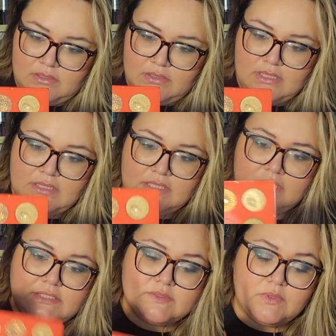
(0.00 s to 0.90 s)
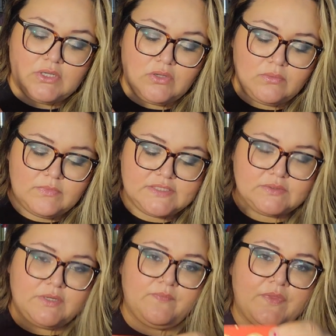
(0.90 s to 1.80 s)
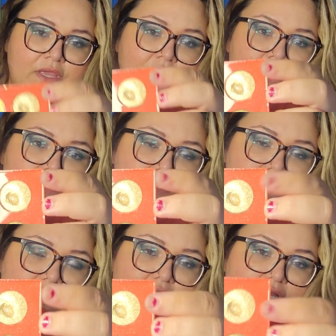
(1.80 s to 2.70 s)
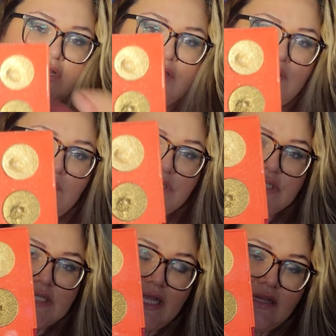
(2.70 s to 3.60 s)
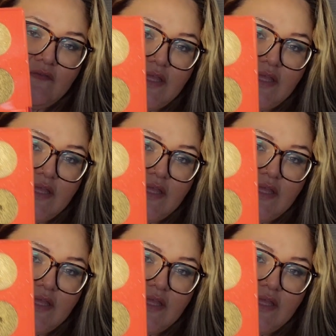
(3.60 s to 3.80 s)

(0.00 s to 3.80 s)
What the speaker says: I think this one. No, this one. This one here, which is kind of